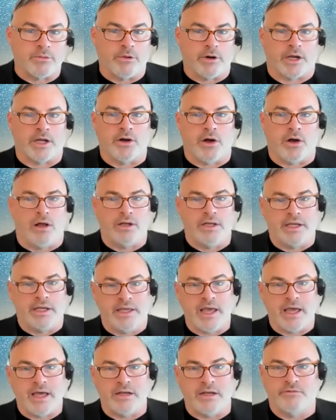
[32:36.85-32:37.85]
work at all
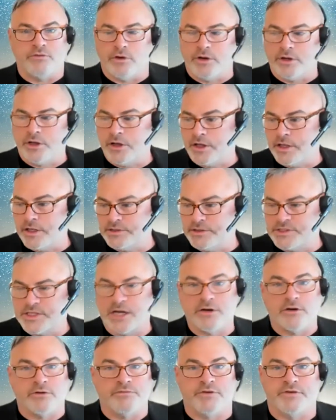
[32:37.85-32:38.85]
again for a good 10 or